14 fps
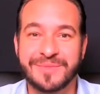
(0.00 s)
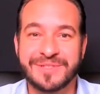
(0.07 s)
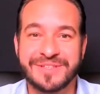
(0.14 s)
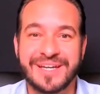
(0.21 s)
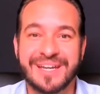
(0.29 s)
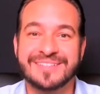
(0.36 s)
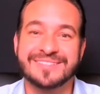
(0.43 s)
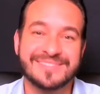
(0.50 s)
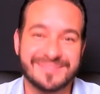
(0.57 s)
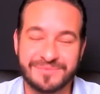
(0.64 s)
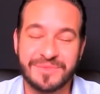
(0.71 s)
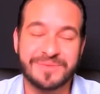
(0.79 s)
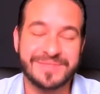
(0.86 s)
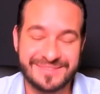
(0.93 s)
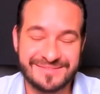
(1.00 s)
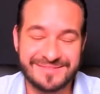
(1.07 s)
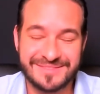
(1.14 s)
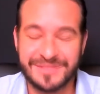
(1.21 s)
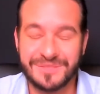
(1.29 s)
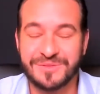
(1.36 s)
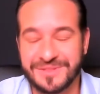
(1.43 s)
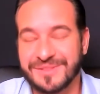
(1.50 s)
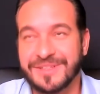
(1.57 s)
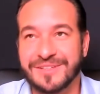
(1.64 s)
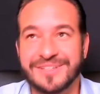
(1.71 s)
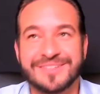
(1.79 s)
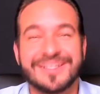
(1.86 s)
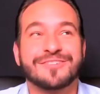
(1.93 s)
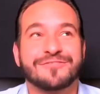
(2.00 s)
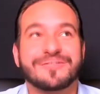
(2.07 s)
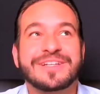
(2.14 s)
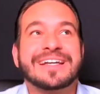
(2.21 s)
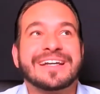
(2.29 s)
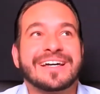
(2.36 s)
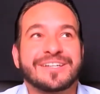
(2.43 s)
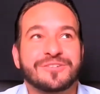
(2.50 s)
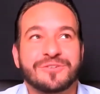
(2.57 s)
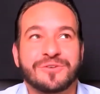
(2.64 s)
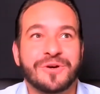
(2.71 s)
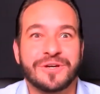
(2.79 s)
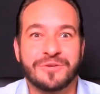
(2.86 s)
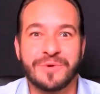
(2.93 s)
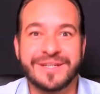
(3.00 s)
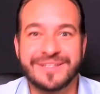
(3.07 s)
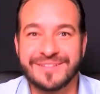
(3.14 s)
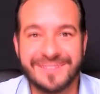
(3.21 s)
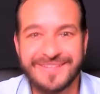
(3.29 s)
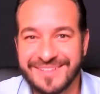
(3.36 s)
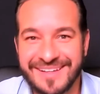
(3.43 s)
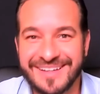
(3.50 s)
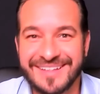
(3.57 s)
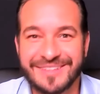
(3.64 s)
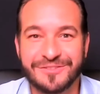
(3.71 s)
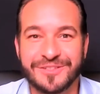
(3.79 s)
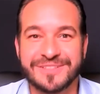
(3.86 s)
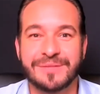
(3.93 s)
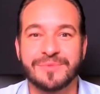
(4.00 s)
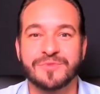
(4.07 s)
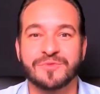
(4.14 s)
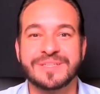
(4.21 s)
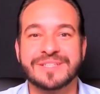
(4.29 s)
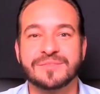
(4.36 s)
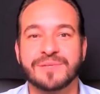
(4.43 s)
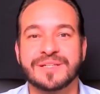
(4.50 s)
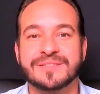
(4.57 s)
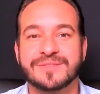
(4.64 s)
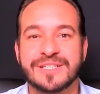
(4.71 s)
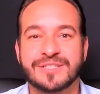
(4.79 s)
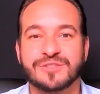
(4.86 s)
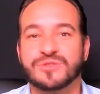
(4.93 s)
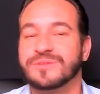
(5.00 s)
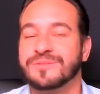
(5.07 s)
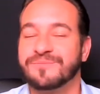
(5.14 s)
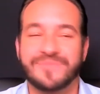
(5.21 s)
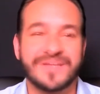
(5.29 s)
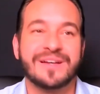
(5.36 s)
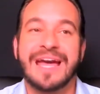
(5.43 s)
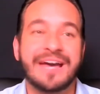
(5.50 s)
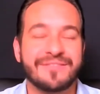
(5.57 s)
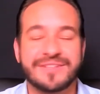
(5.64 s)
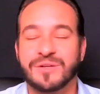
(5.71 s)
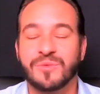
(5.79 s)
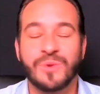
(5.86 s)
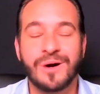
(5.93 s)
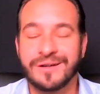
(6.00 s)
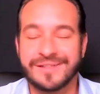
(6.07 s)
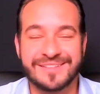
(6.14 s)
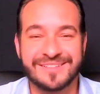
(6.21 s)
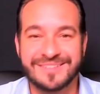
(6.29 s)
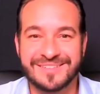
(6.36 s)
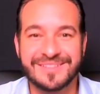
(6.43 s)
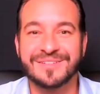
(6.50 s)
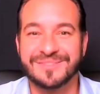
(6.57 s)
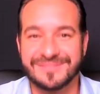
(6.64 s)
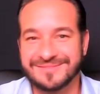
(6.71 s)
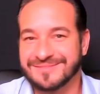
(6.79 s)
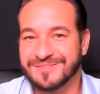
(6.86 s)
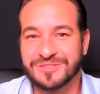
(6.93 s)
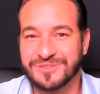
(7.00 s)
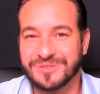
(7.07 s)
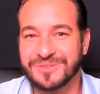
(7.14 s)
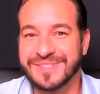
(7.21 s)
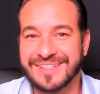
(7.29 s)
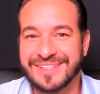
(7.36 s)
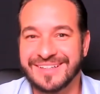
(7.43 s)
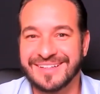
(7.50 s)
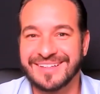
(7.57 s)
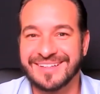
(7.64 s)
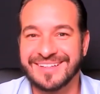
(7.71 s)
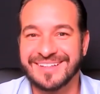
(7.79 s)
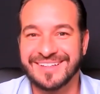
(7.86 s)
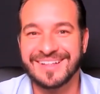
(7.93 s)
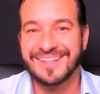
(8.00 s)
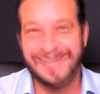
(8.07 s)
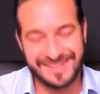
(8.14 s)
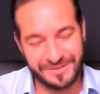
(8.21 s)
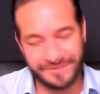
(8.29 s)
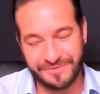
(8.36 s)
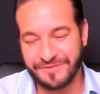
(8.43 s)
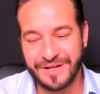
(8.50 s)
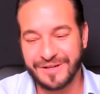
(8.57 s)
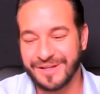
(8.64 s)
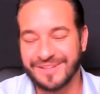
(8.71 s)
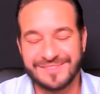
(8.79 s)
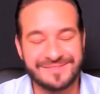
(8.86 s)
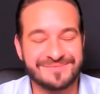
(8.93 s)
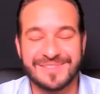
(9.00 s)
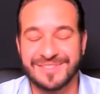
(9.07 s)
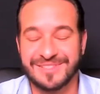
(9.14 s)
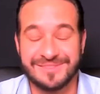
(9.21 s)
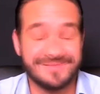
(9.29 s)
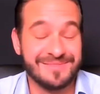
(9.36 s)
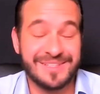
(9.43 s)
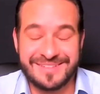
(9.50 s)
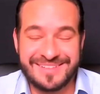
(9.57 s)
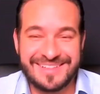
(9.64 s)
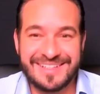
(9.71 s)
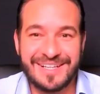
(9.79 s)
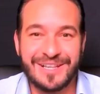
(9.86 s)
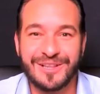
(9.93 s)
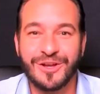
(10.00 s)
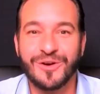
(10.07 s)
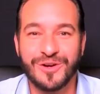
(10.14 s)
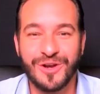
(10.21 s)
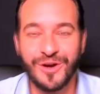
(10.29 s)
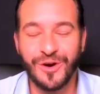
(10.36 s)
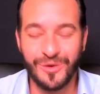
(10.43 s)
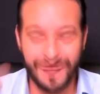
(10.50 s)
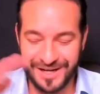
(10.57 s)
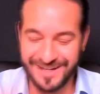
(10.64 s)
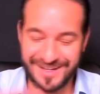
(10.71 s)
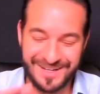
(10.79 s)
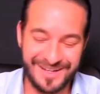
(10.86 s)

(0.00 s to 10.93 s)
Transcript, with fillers: I mean, you can't probably you you're not feeling like going running uh, in the first couple of weeks, but that like having a walk and you know doing uh, very low low,